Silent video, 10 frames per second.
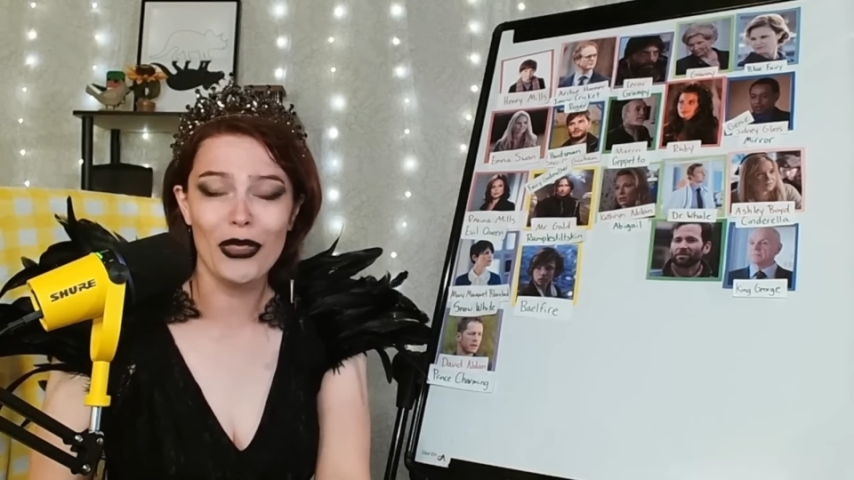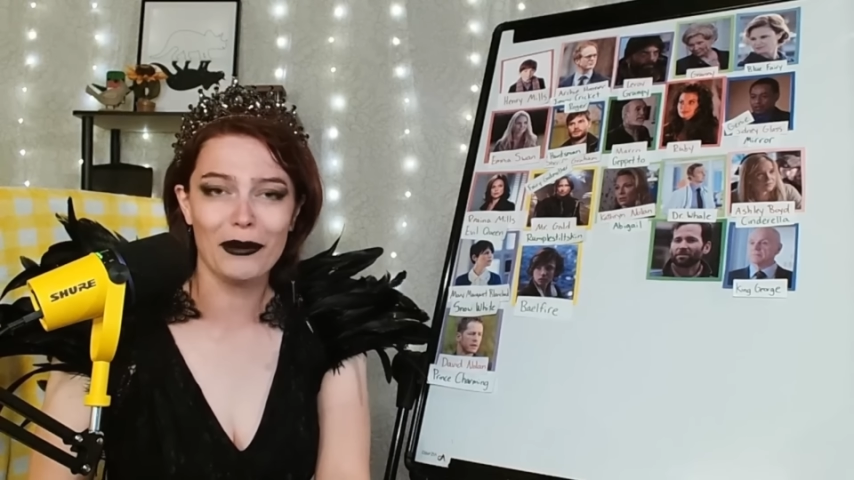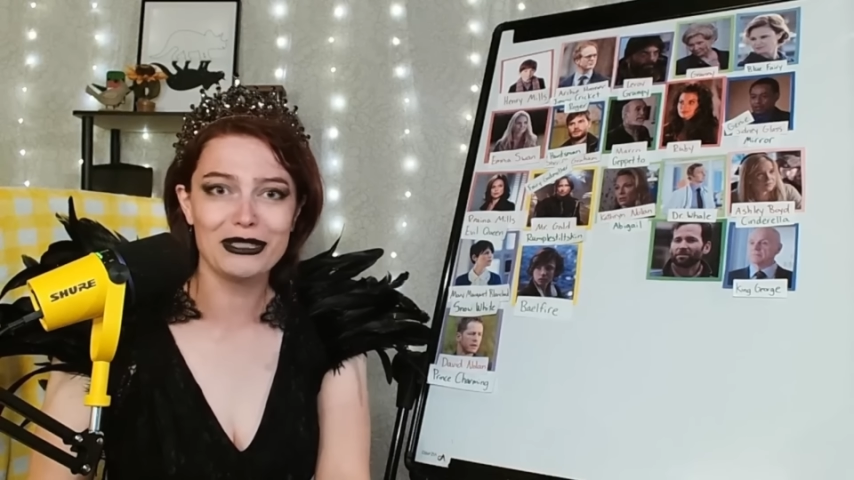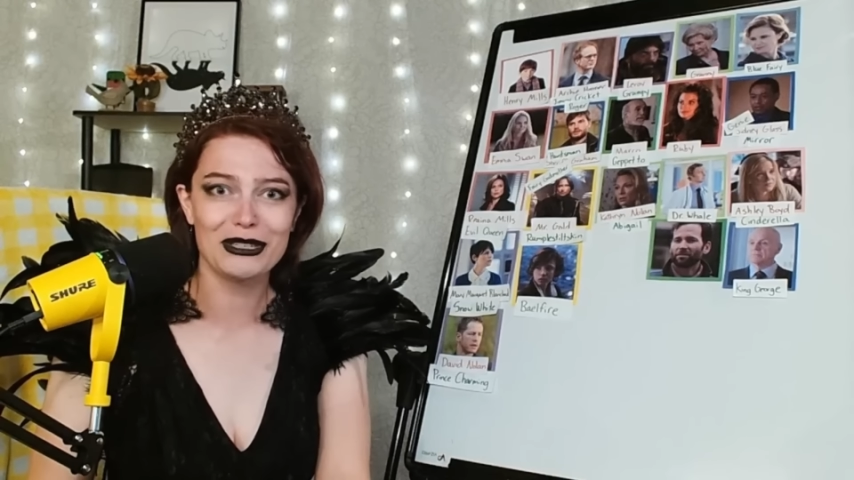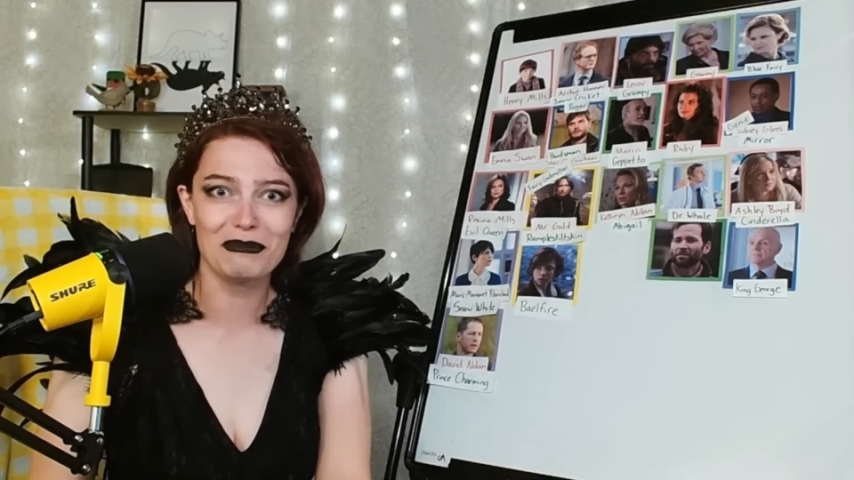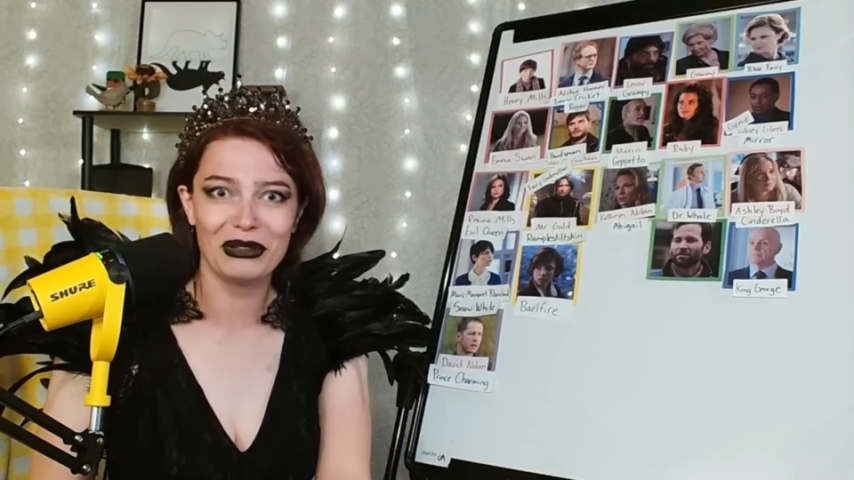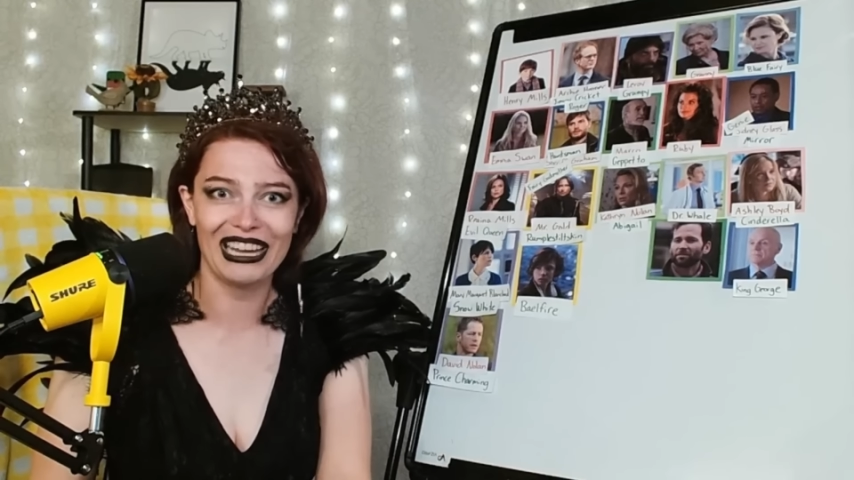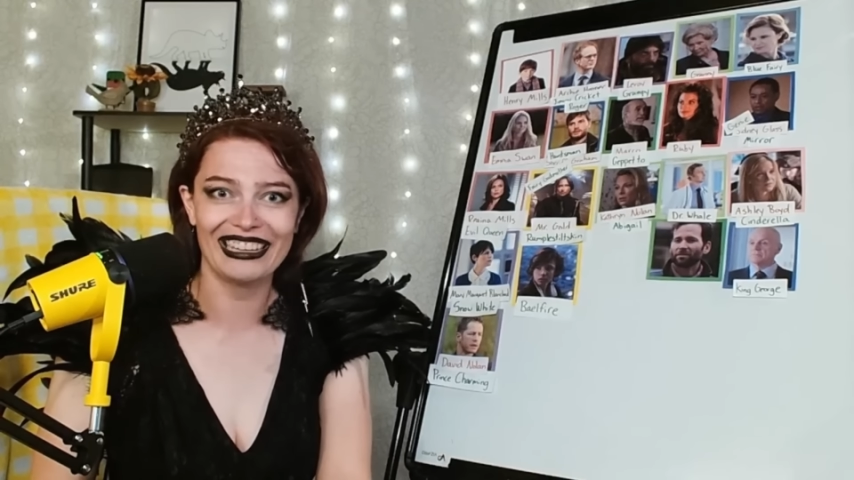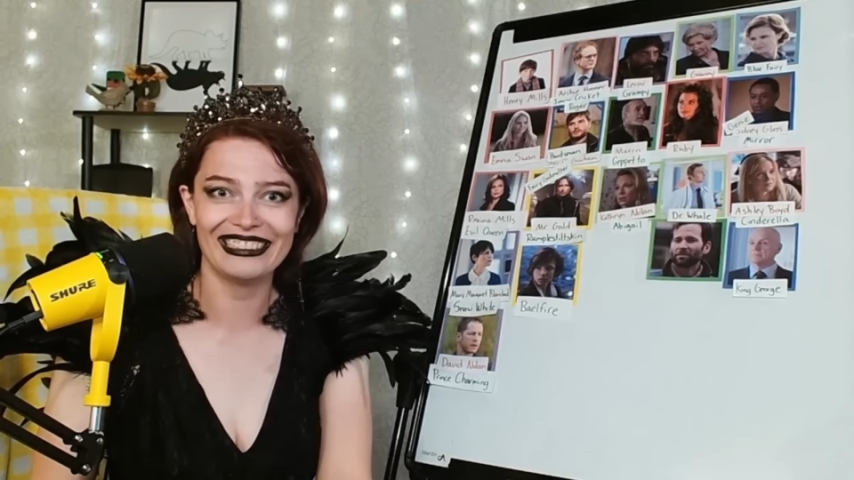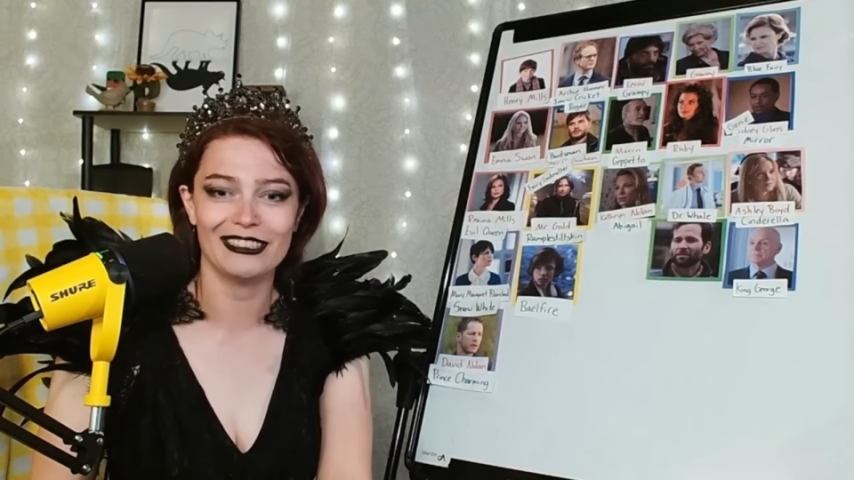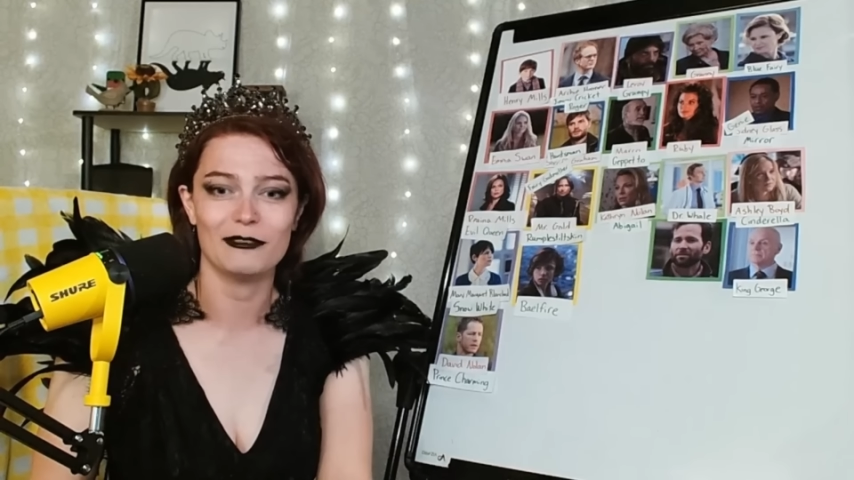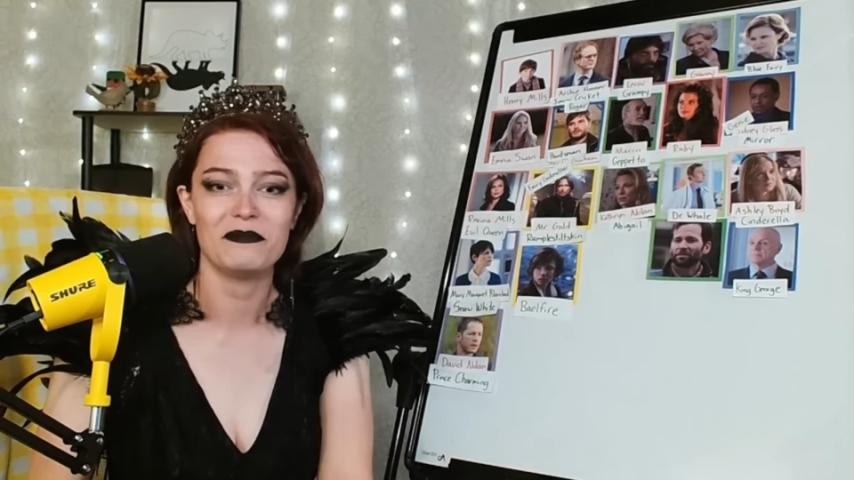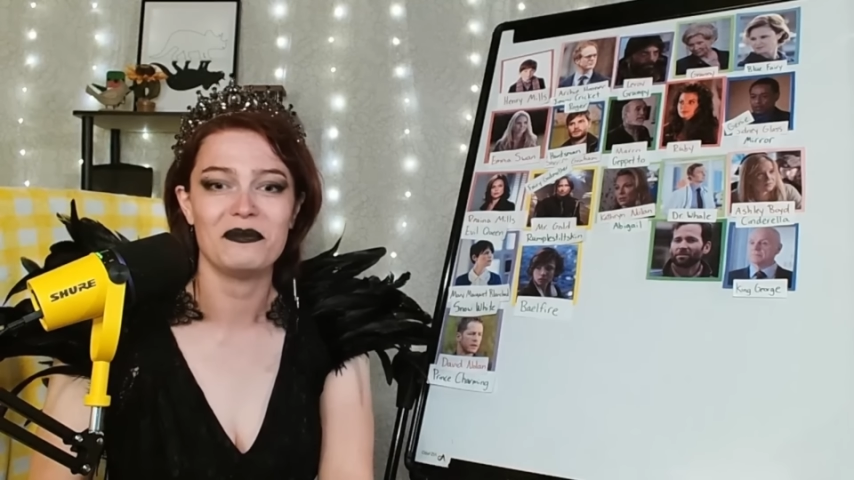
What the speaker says: that was her plan.